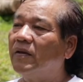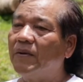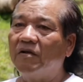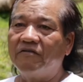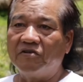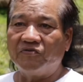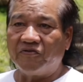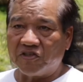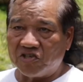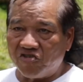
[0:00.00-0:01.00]
The people are very
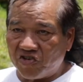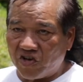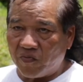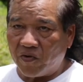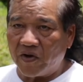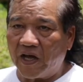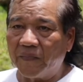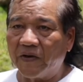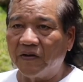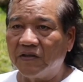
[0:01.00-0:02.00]
frustrated about
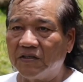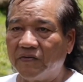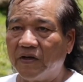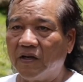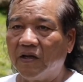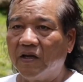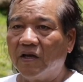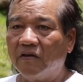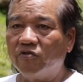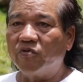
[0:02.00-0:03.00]
that because they say, well,
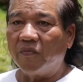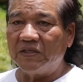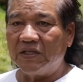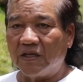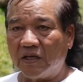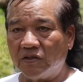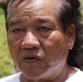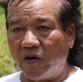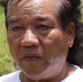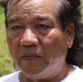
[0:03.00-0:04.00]
if you promise that I
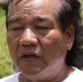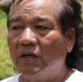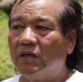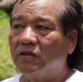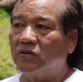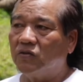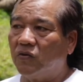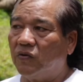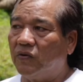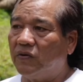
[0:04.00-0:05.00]
should come.
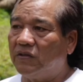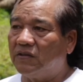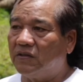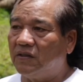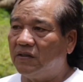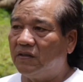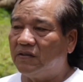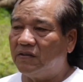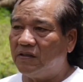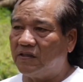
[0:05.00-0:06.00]
So this, the,
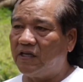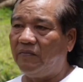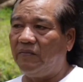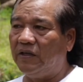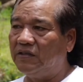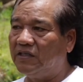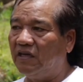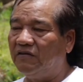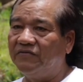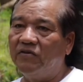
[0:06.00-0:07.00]
system
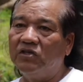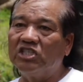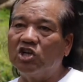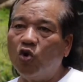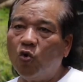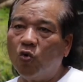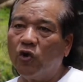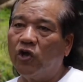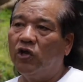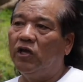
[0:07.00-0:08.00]
itself is very slow
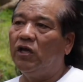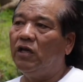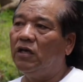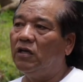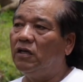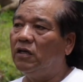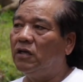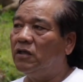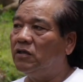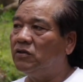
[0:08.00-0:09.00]
in,
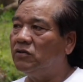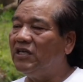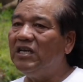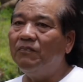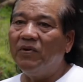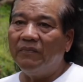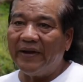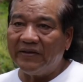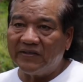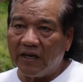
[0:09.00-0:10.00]
in, into
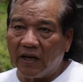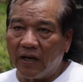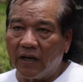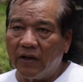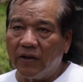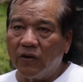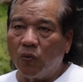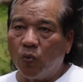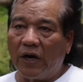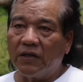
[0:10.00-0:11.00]
implementing
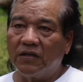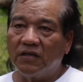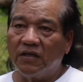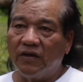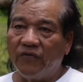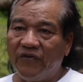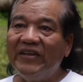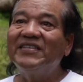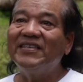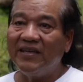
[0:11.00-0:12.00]
what
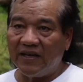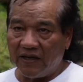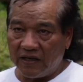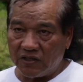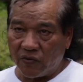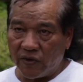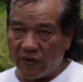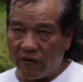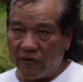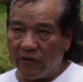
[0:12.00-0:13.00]
they say is
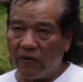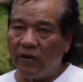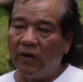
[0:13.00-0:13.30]
going on.